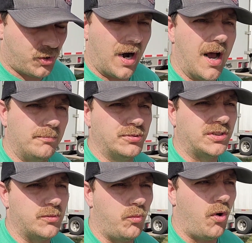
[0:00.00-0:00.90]
grab
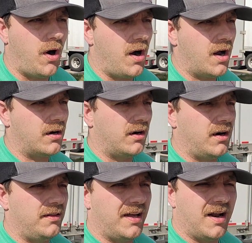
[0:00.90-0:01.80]
some water,
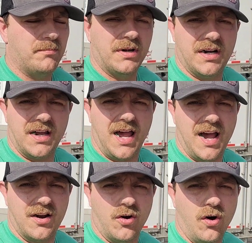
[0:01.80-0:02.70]
and then I'm gonna
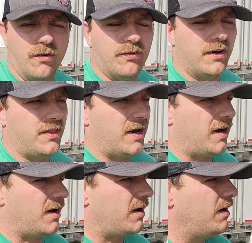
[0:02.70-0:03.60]
head over
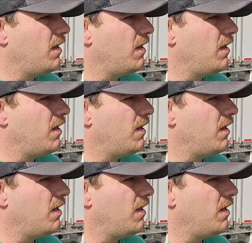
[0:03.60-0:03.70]
there.